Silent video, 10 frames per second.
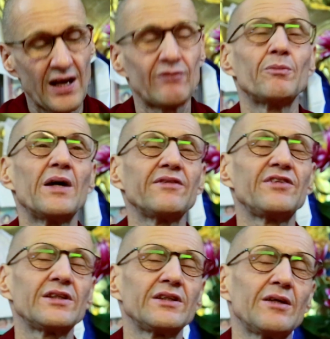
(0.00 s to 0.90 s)
have you
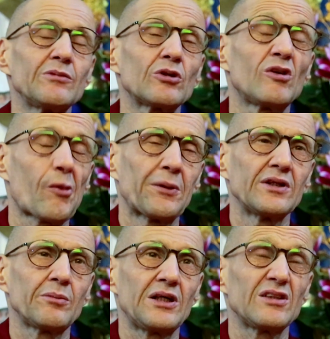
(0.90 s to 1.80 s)
benefited them at all
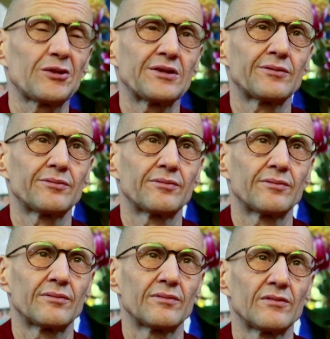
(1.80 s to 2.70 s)
in the past?
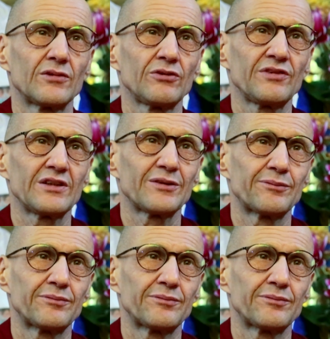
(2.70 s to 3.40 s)
Do you feel?